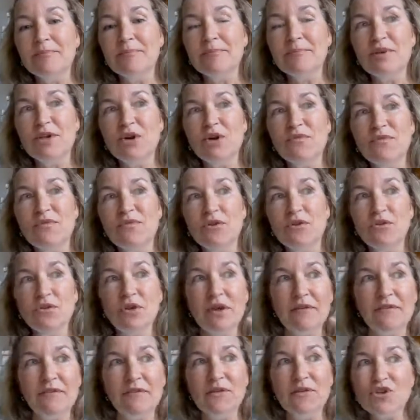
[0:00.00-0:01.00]

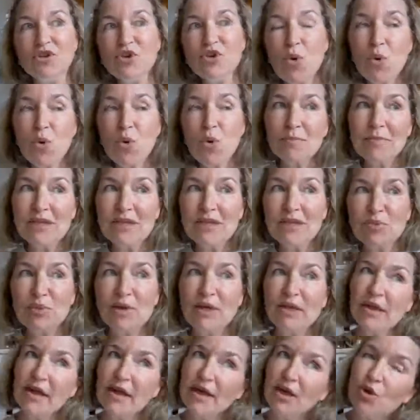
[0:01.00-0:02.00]
if you're torn
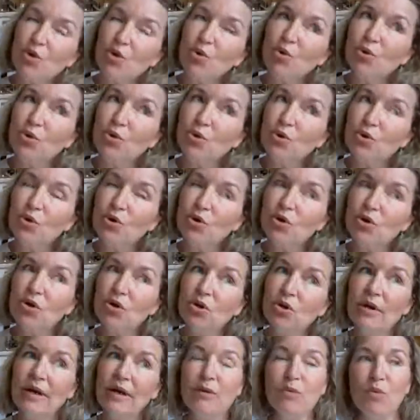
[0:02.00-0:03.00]
between like
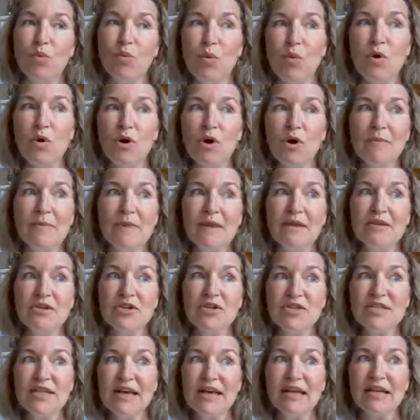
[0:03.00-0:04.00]
cool and warm, then
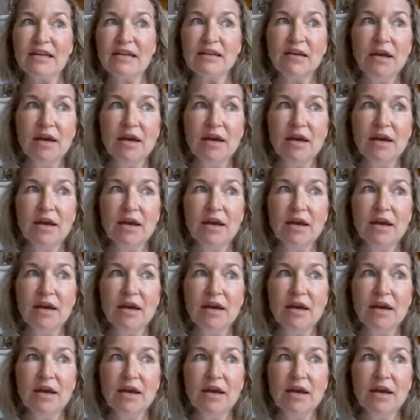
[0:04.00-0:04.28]
just get